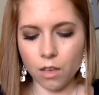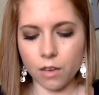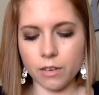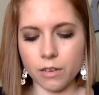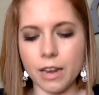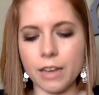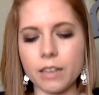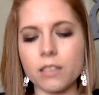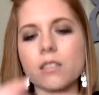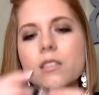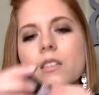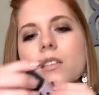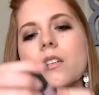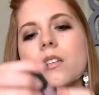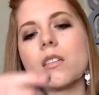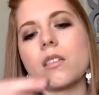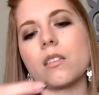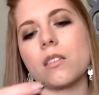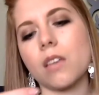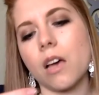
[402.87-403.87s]
Next
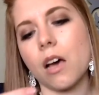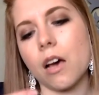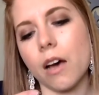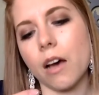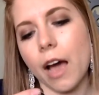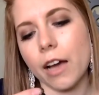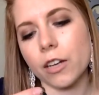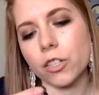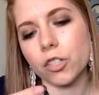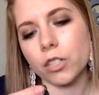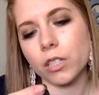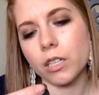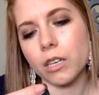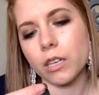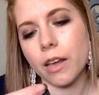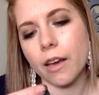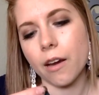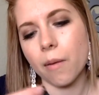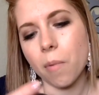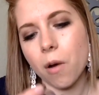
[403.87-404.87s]
is actually
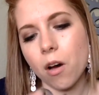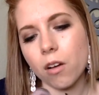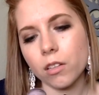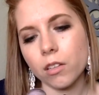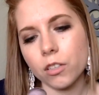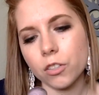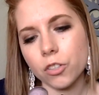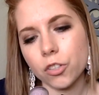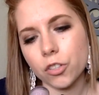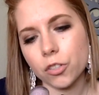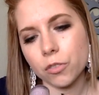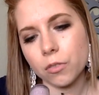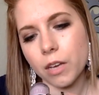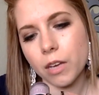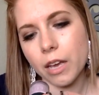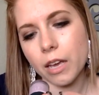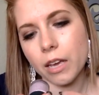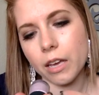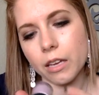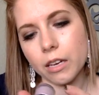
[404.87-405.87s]
nail polish
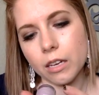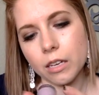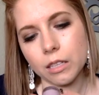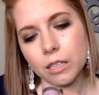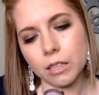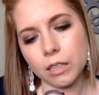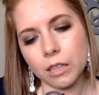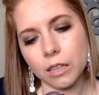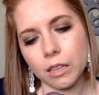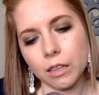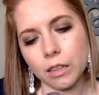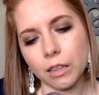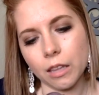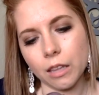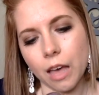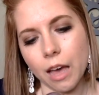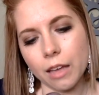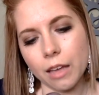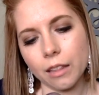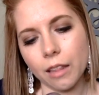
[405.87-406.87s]
in
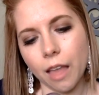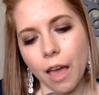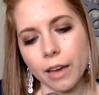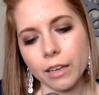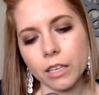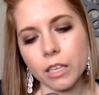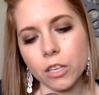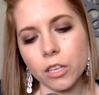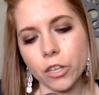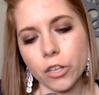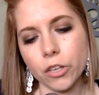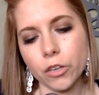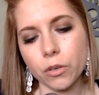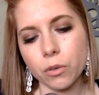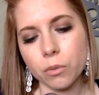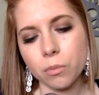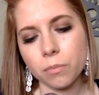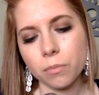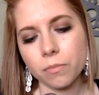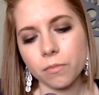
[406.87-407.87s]
Lilac-ing
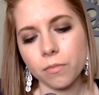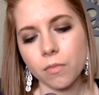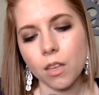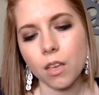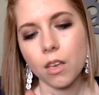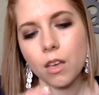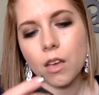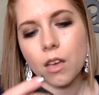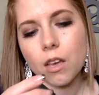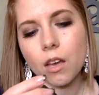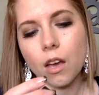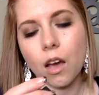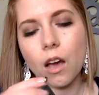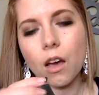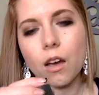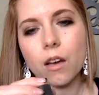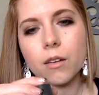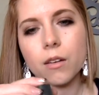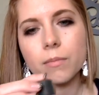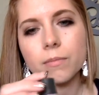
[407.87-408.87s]
You.
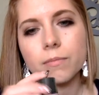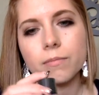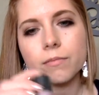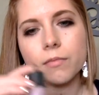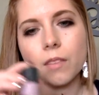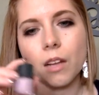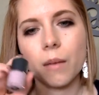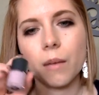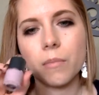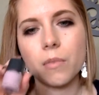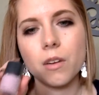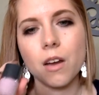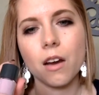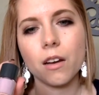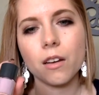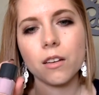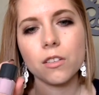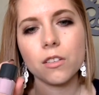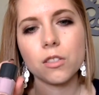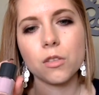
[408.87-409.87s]
I'm
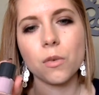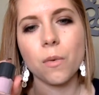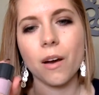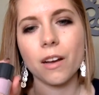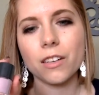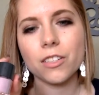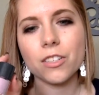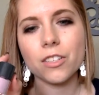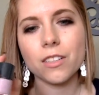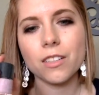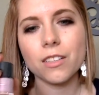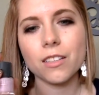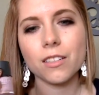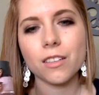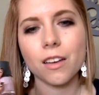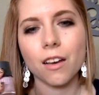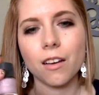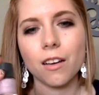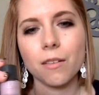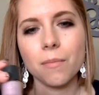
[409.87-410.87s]
not going to swatch this
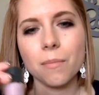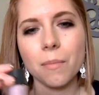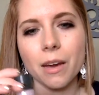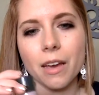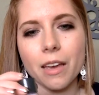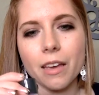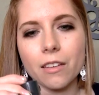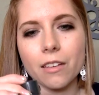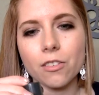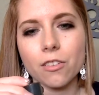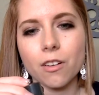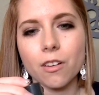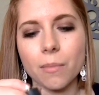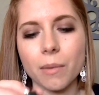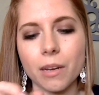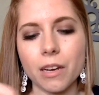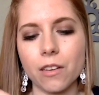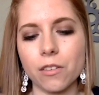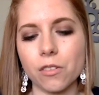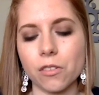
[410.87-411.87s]
on my hand or on
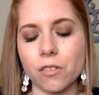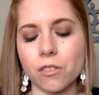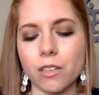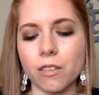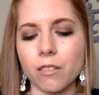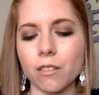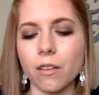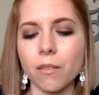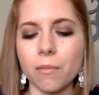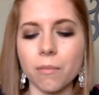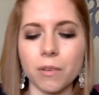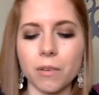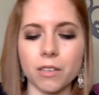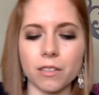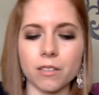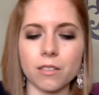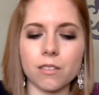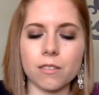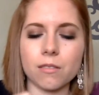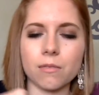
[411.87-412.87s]
my nails or anything
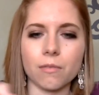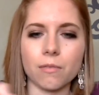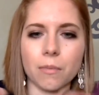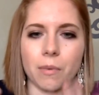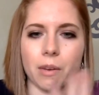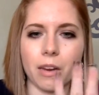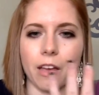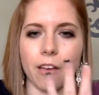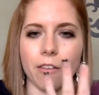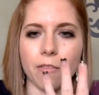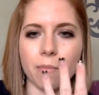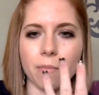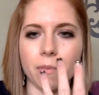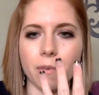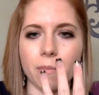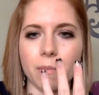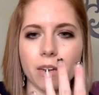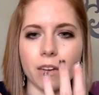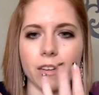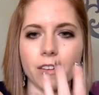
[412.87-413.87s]
because I mean, I have a
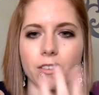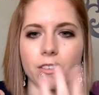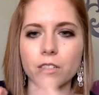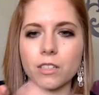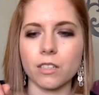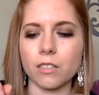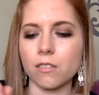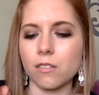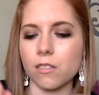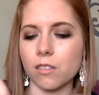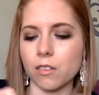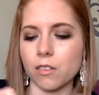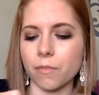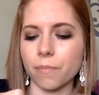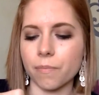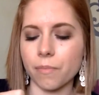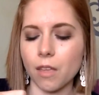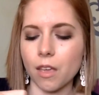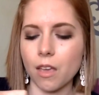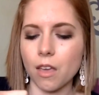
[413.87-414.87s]
manicure done, so
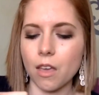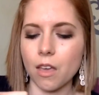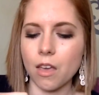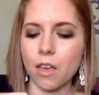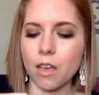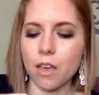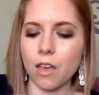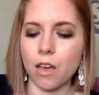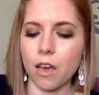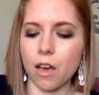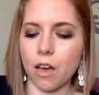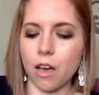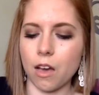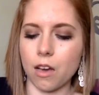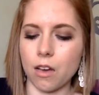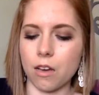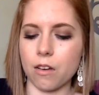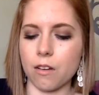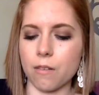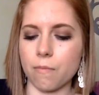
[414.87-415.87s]

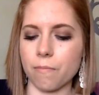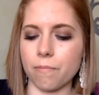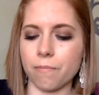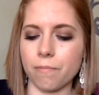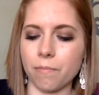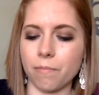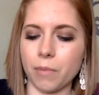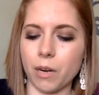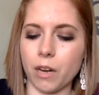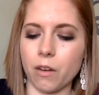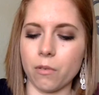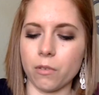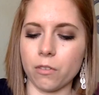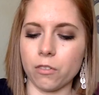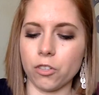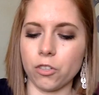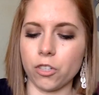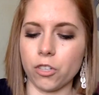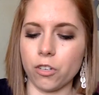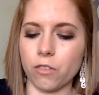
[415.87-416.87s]
but I will
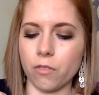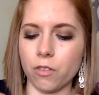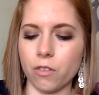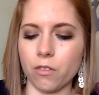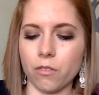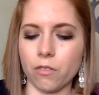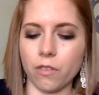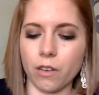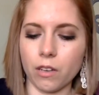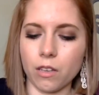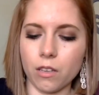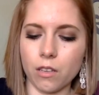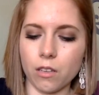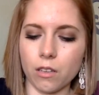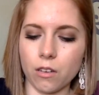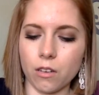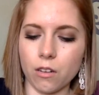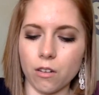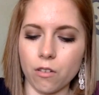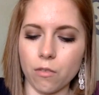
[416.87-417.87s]
show you if I can
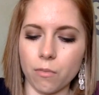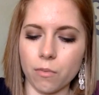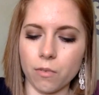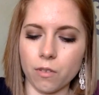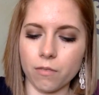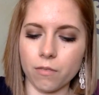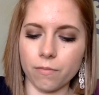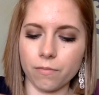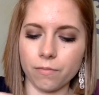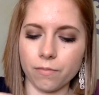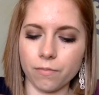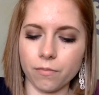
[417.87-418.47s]
get it open.